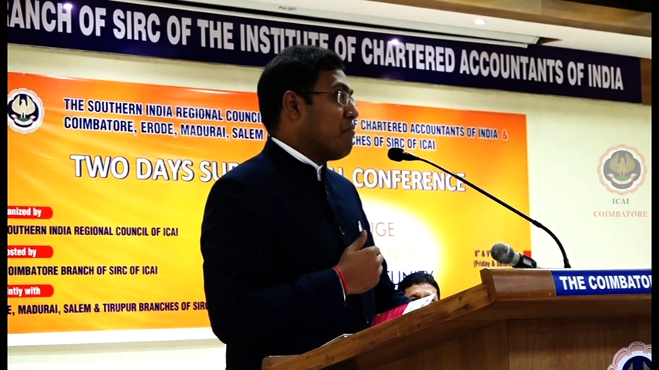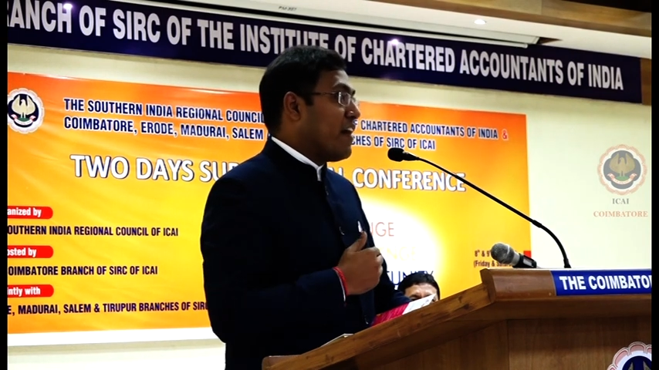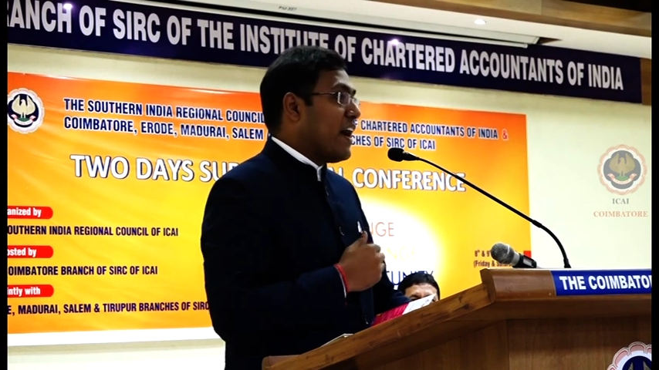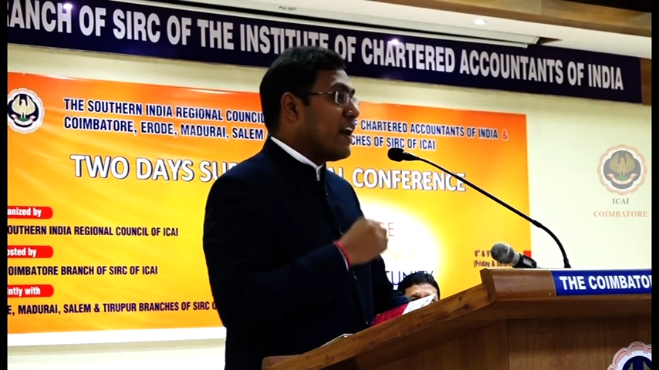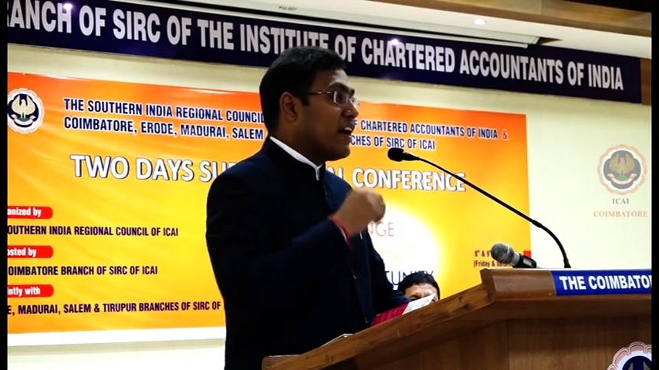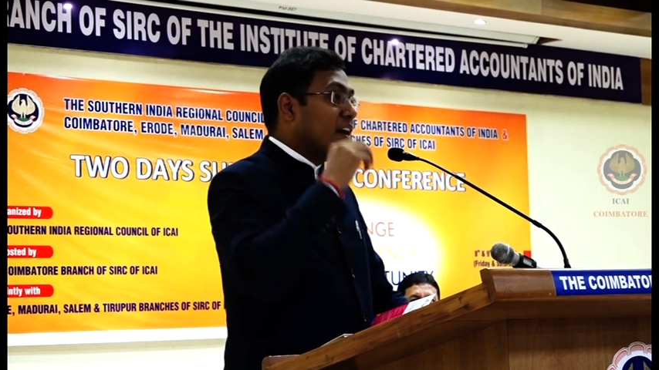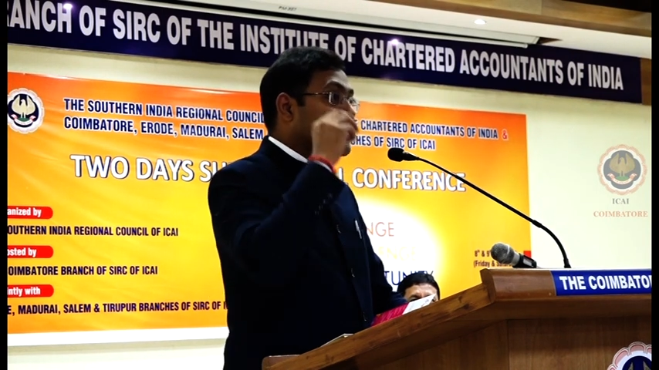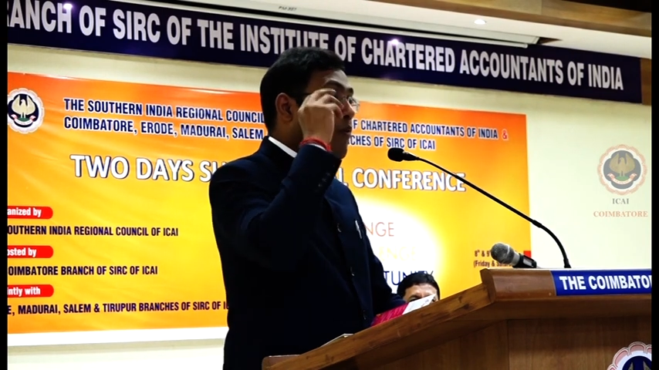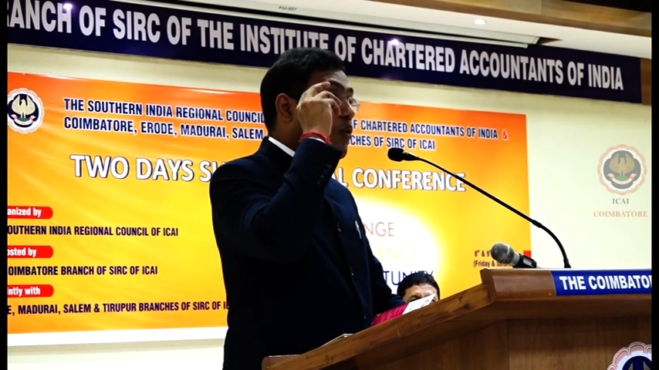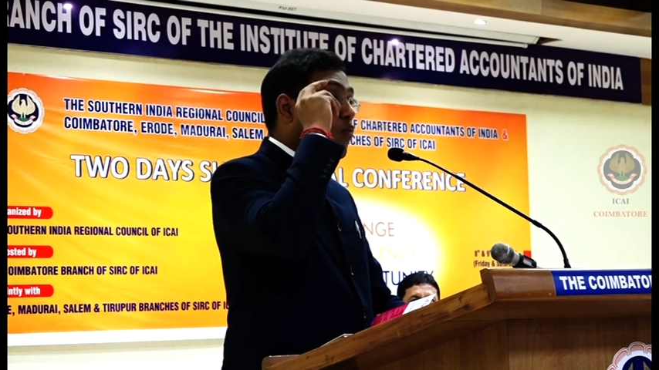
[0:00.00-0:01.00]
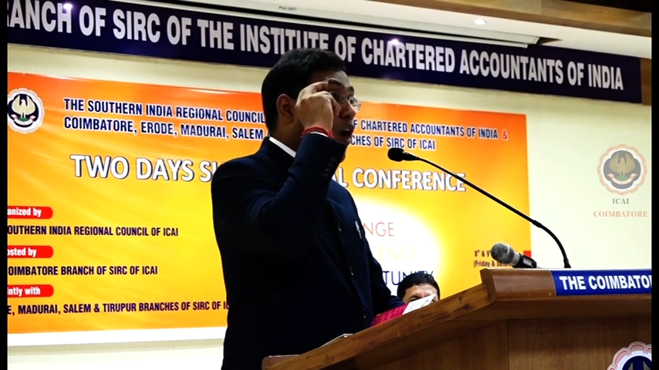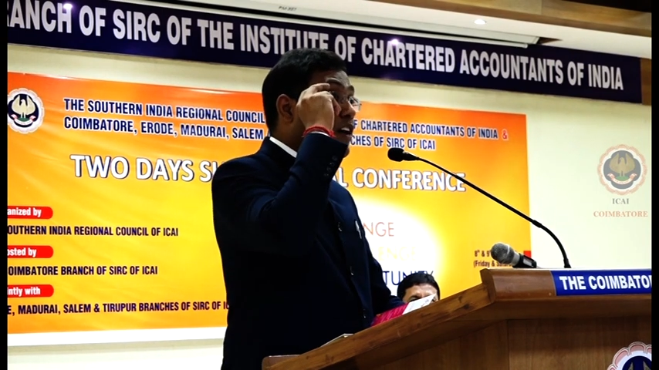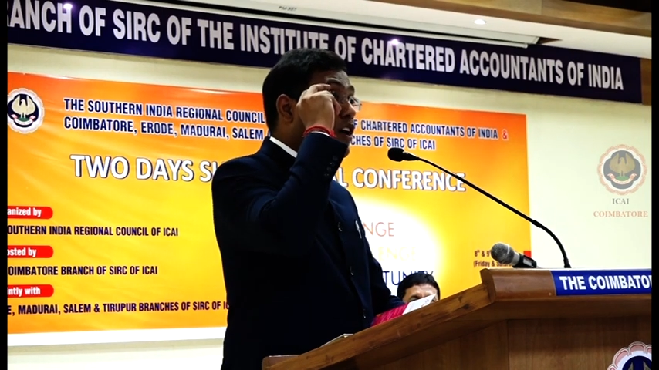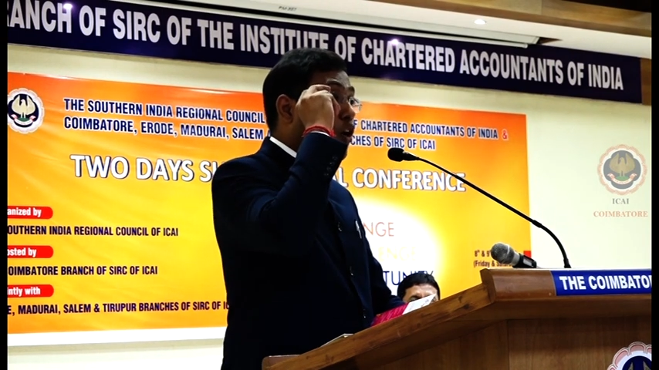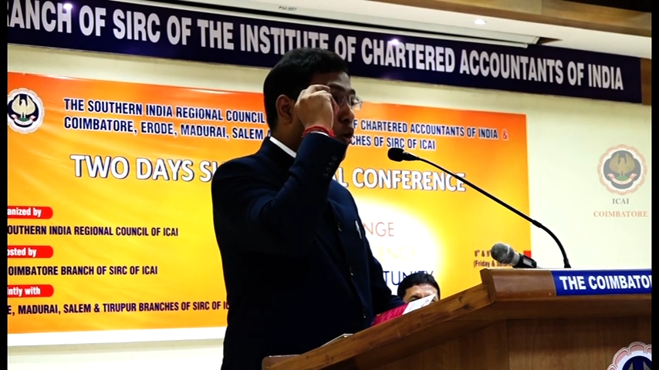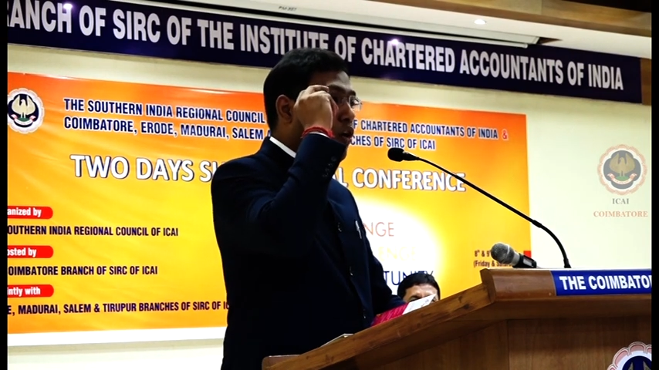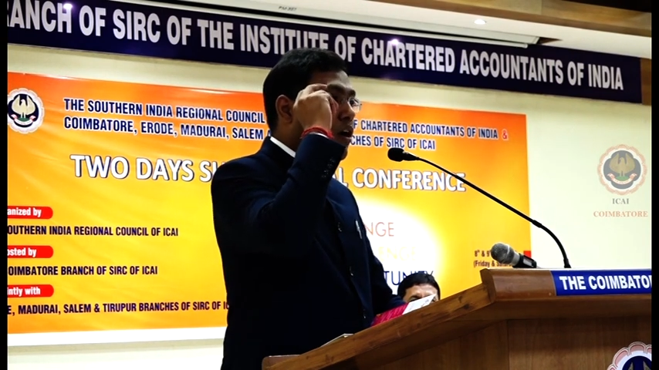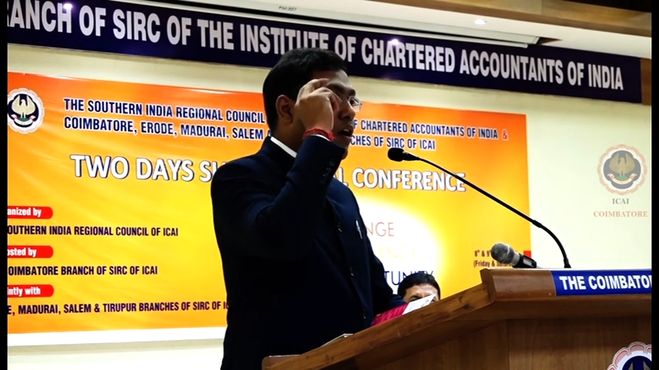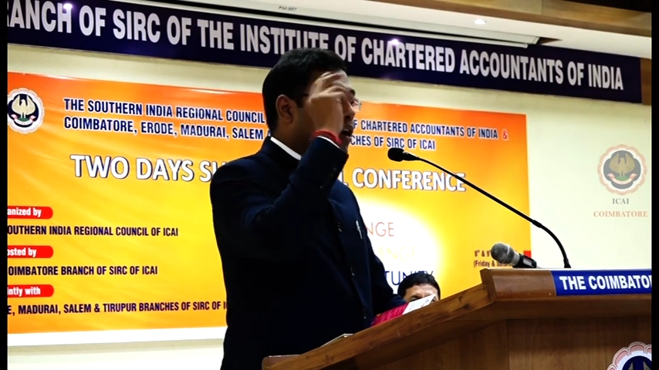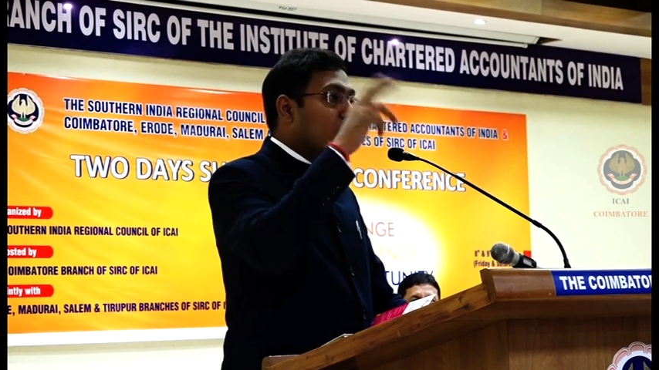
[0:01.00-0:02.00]
where it is about 1
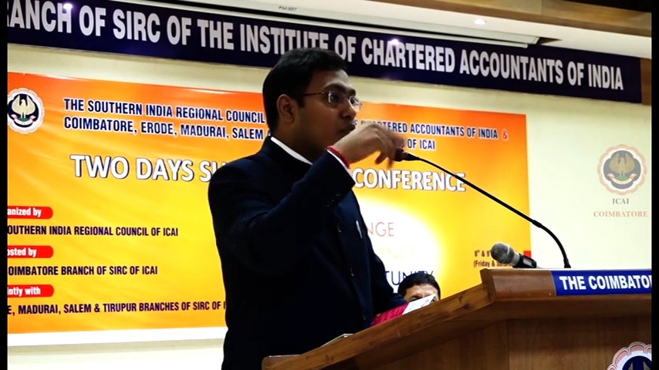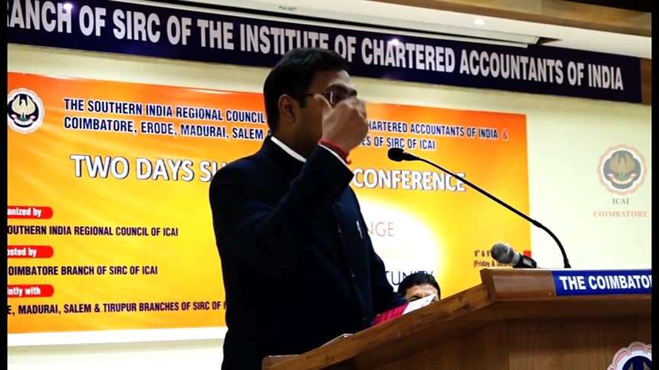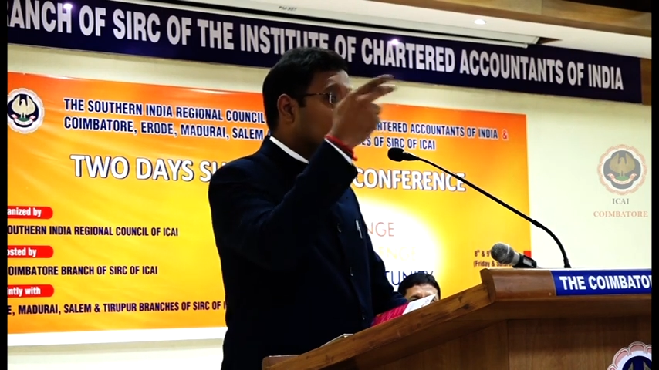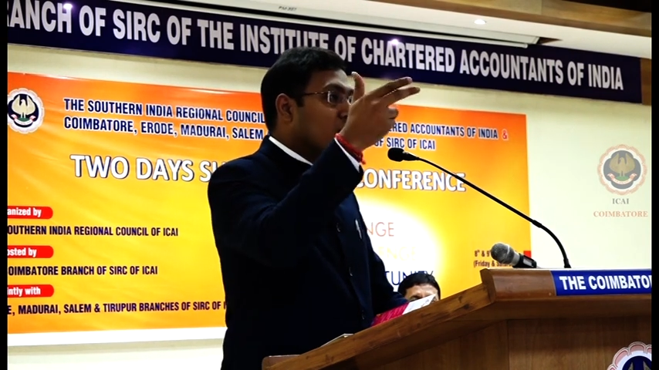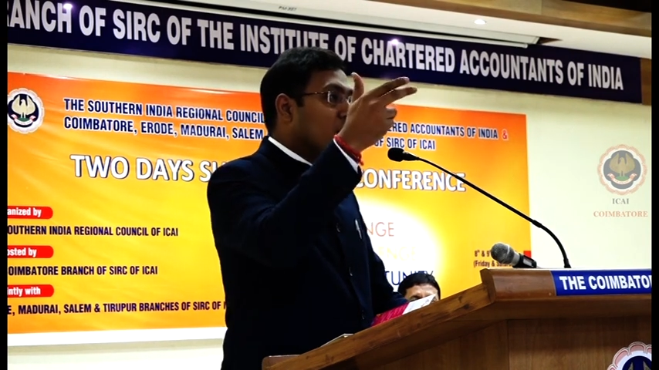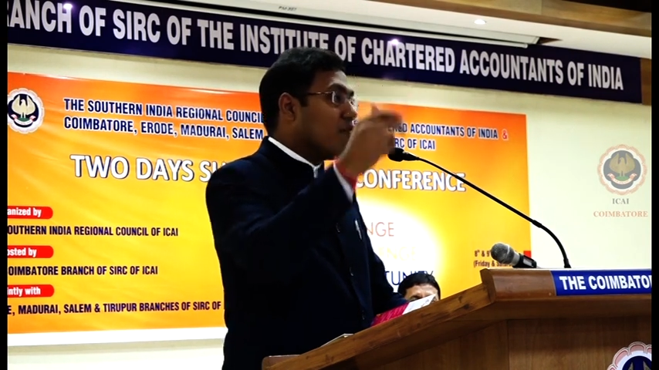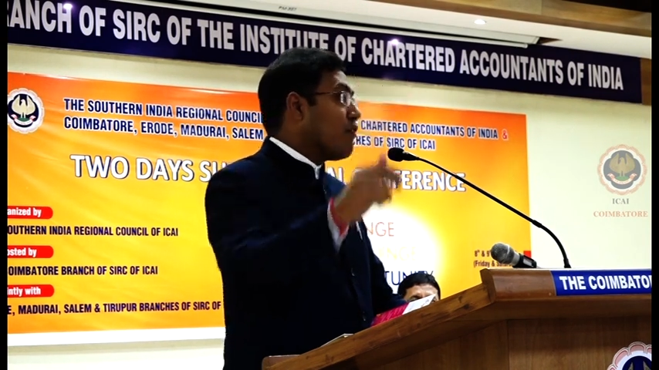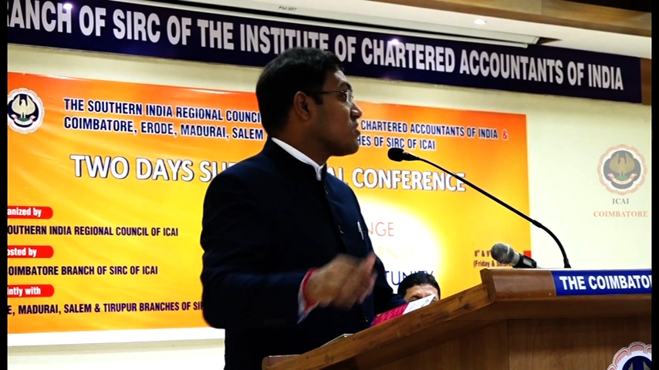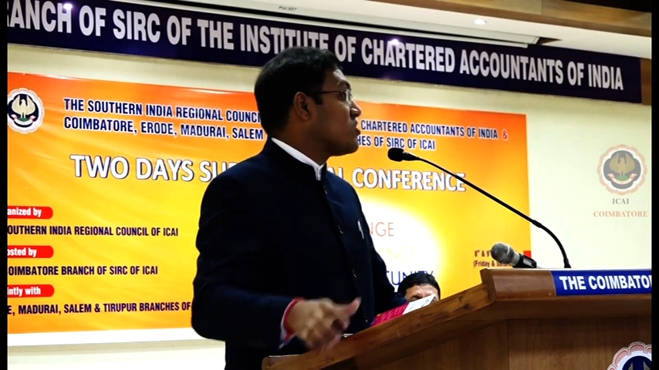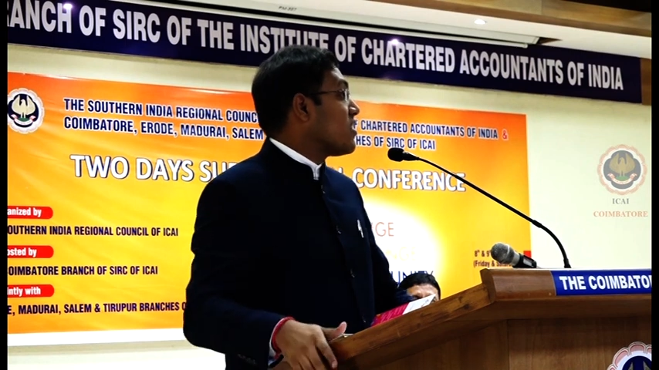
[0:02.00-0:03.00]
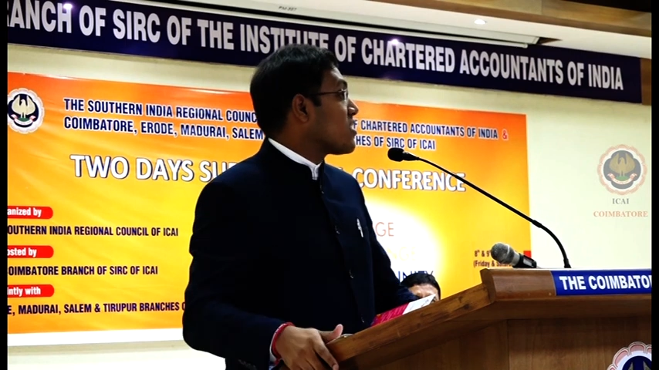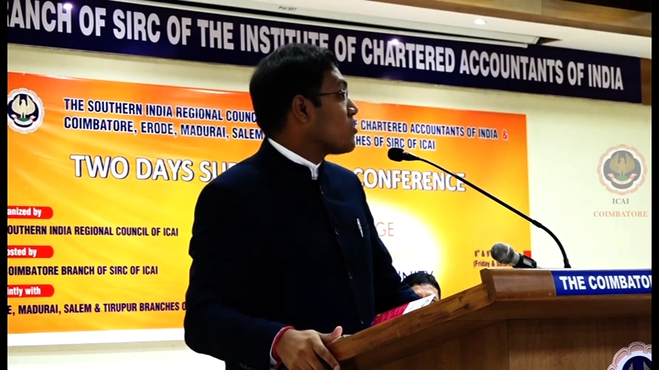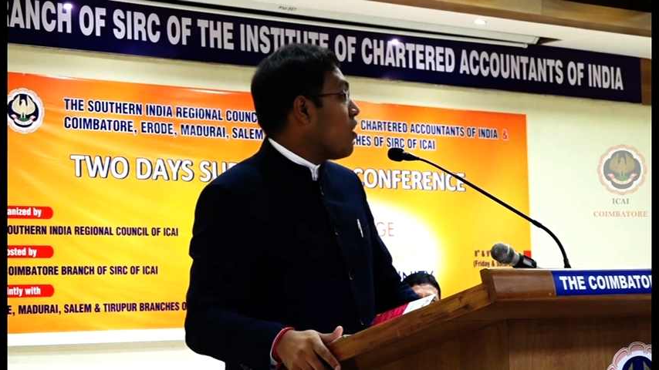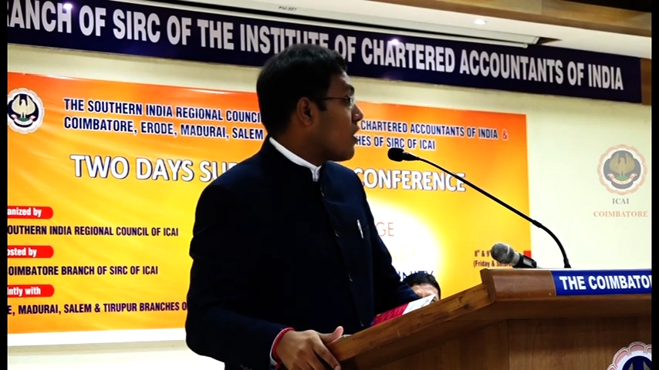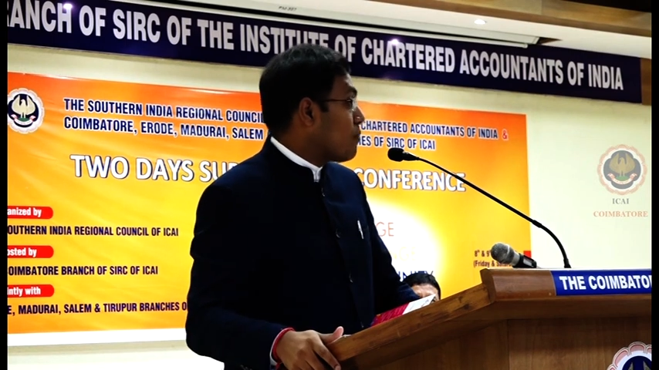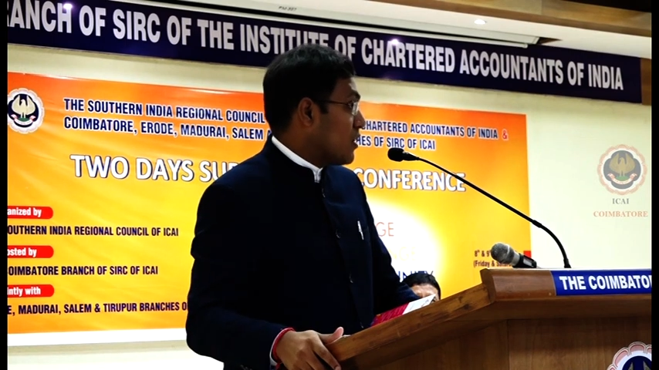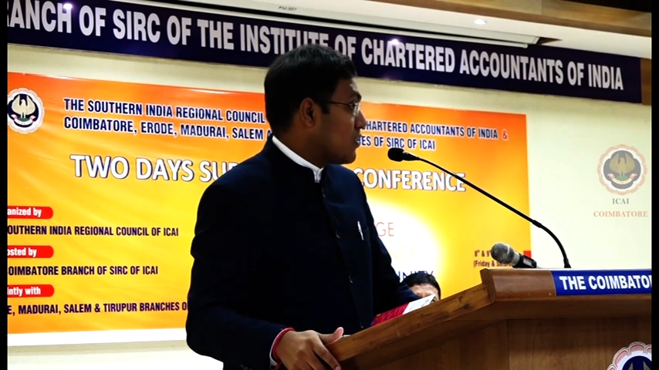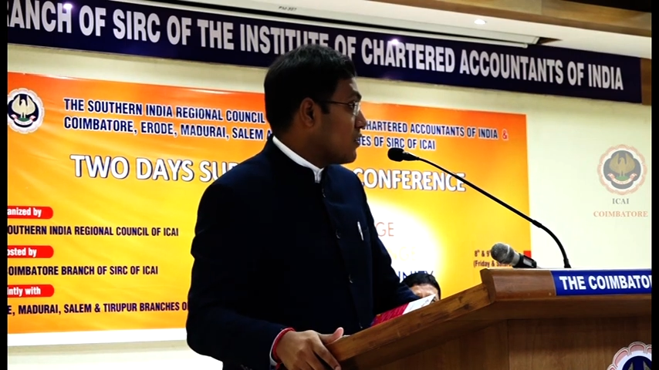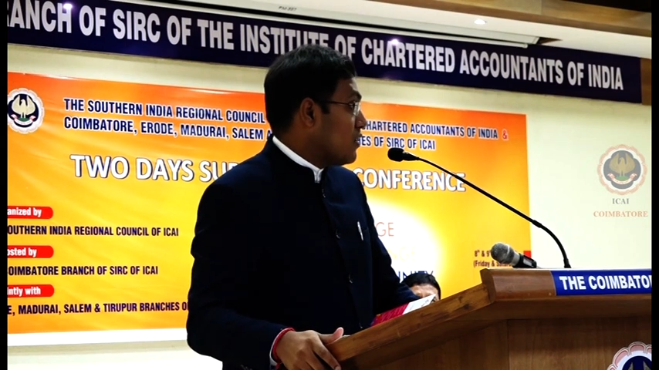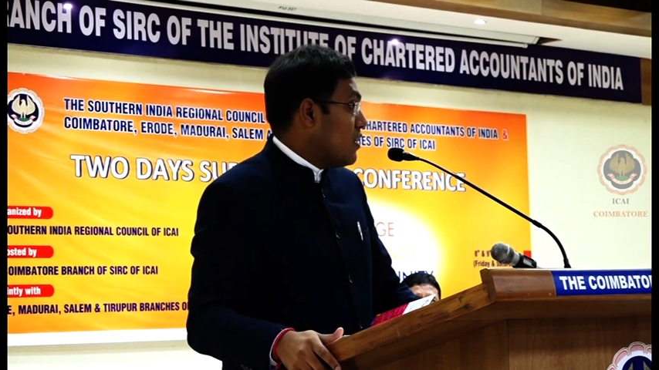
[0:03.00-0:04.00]
crore for the first generation entrepreneur,